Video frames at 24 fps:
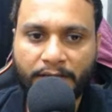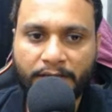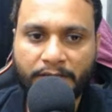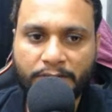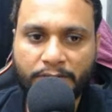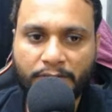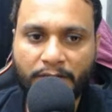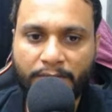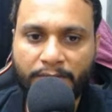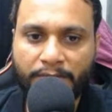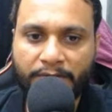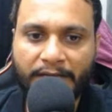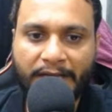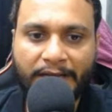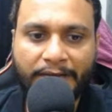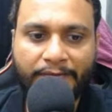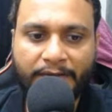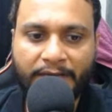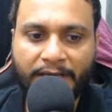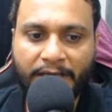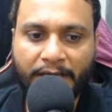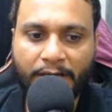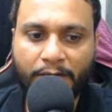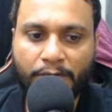So after
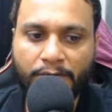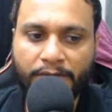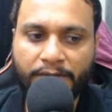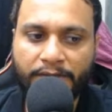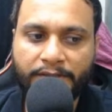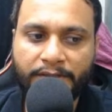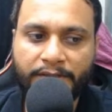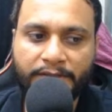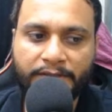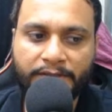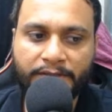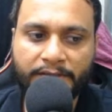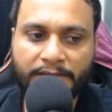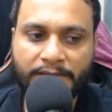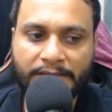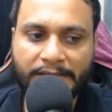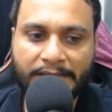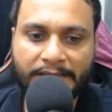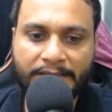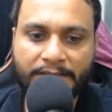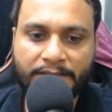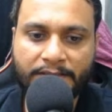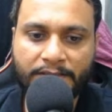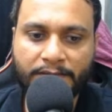having calculated this,
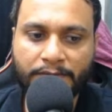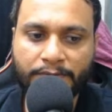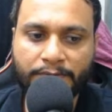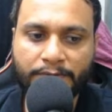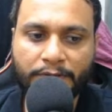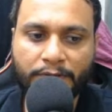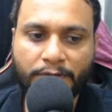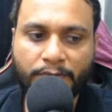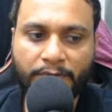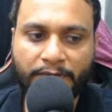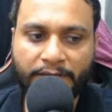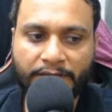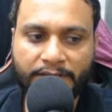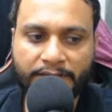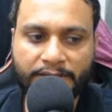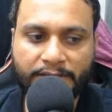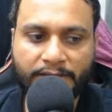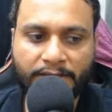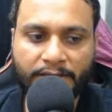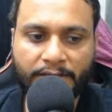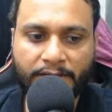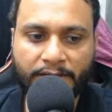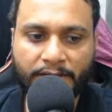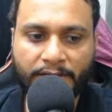let's serve the queries.